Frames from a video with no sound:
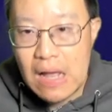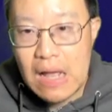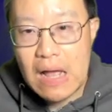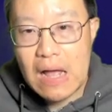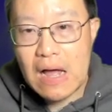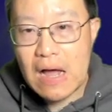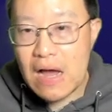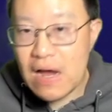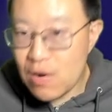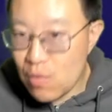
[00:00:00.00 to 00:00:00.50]

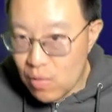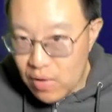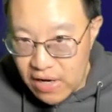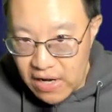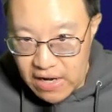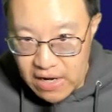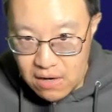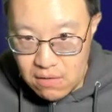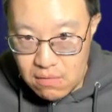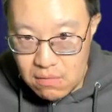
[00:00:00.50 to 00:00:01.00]
I don't
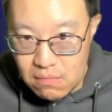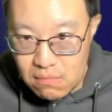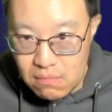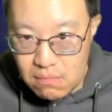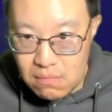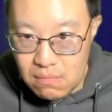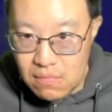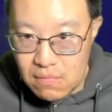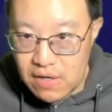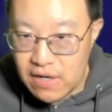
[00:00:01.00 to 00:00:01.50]
care.
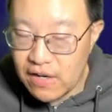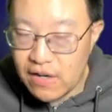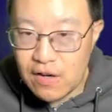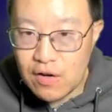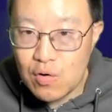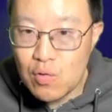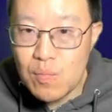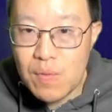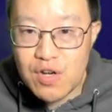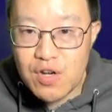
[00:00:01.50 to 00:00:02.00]
This is
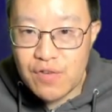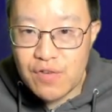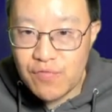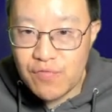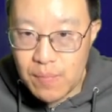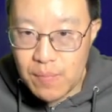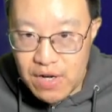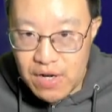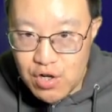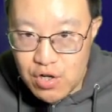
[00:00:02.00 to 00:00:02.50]
too much
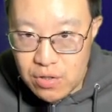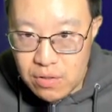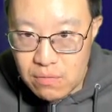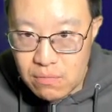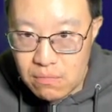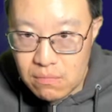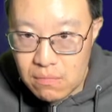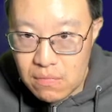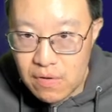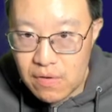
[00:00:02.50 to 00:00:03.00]
information.
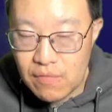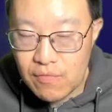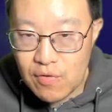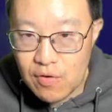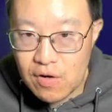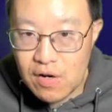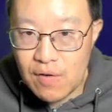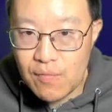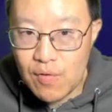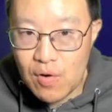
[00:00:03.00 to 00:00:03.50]

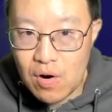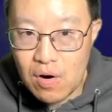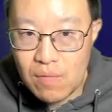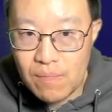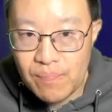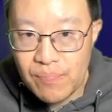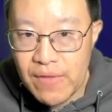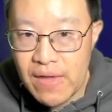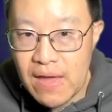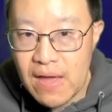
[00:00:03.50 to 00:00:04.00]
First of
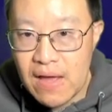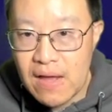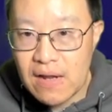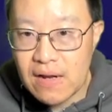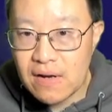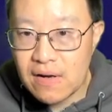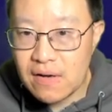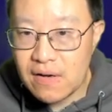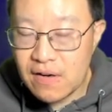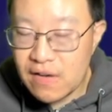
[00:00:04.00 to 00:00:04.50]
all,
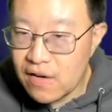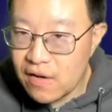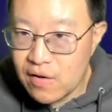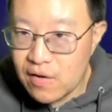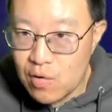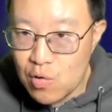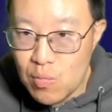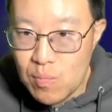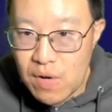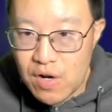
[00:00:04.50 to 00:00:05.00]
this is
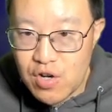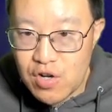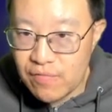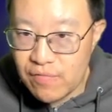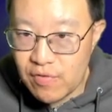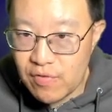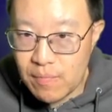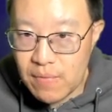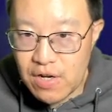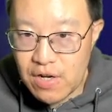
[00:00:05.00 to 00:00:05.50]
too much
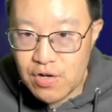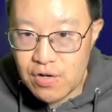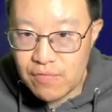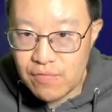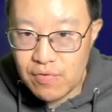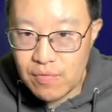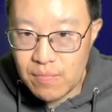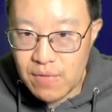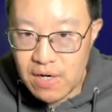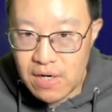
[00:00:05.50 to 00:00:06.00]
information
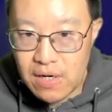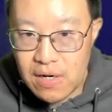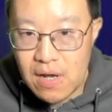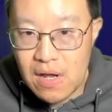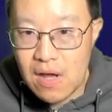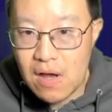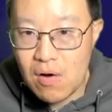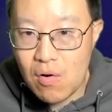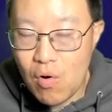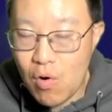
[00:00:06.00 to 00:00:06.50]
for me.
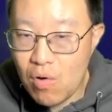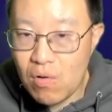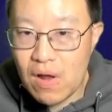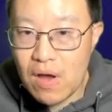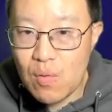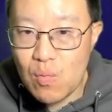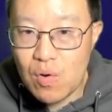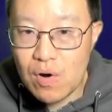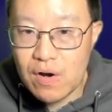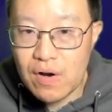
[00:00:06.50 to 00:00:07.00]
All
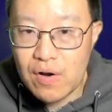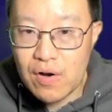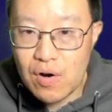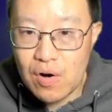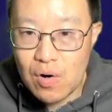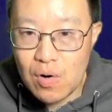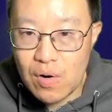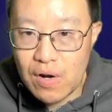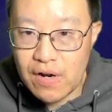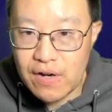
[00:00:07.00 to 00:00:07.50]
I want to
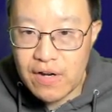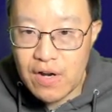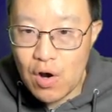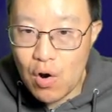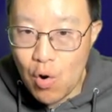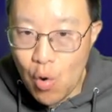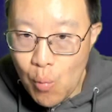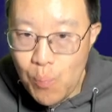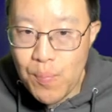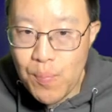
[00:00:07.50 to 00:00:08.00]
know is the
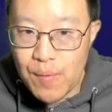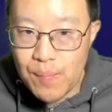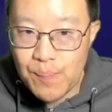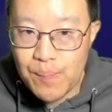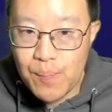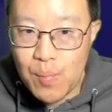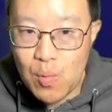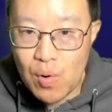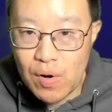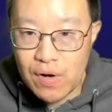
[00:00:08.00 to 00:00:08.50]
open
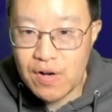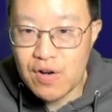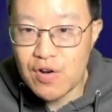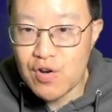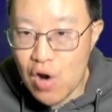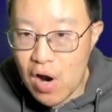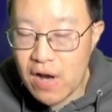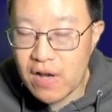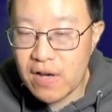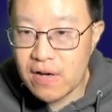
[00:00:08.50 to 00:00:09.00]
port,
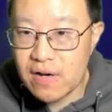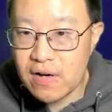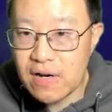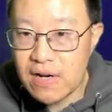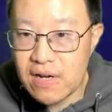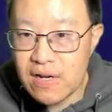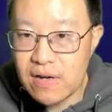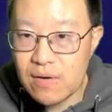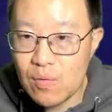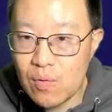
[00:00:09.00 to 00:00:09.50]
not
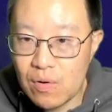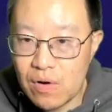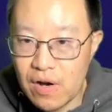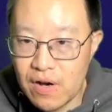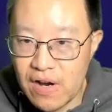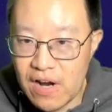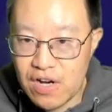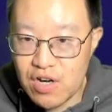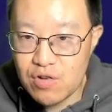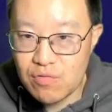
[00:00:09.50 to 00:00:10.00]
the
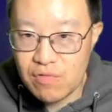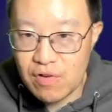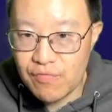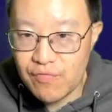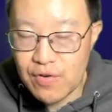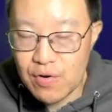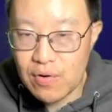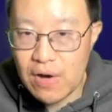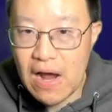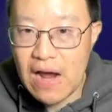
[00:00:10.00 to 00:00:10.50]
connection
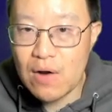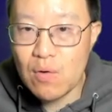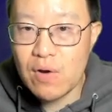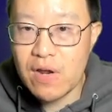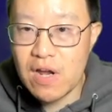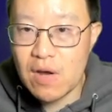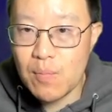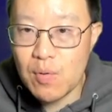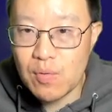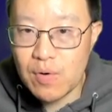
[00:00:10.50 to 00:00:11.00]
reviews. I don't
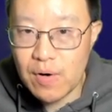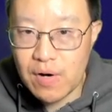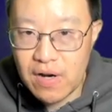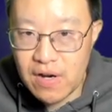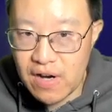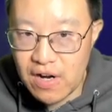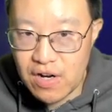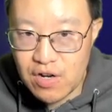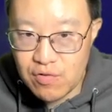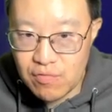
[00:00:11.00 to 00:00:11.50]
care about the
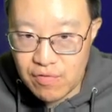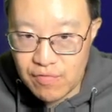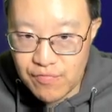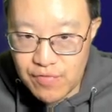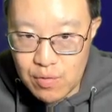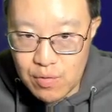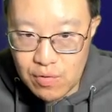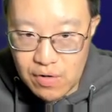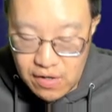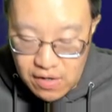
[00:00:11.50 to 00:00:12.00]
connection
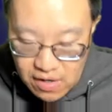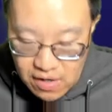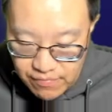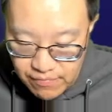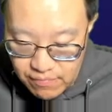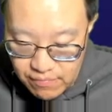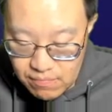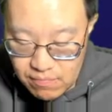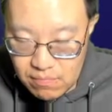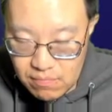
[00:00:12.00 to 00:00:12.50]
review stuff.
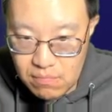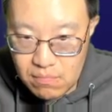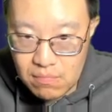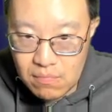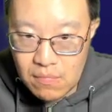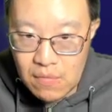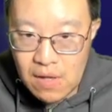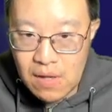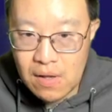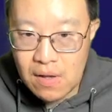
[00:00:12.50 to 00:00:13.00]

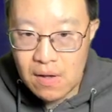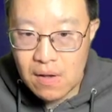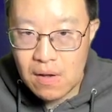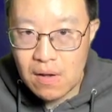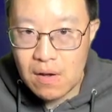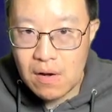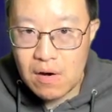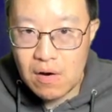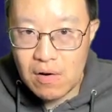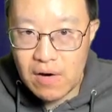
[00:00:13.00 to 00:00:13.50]

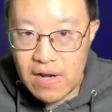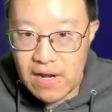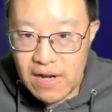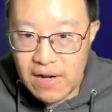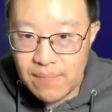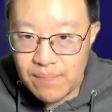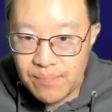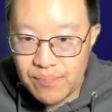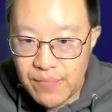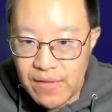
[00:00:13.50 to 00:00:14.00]
Okay?